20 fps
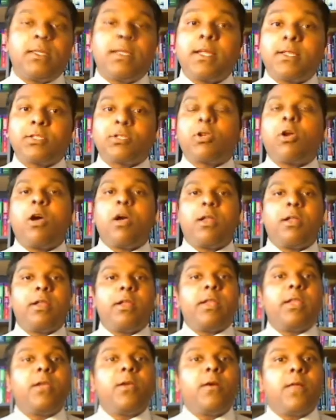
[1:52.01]
That's called
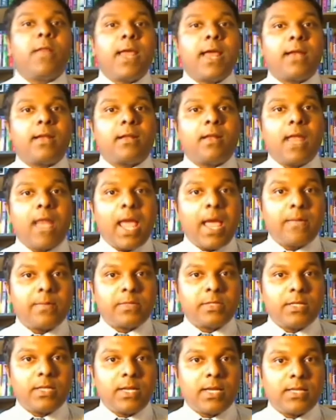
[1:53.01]
neonatal
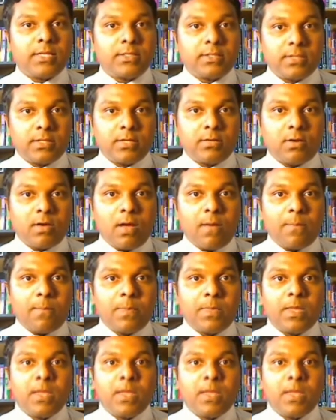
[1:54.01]
abstinence syndrome.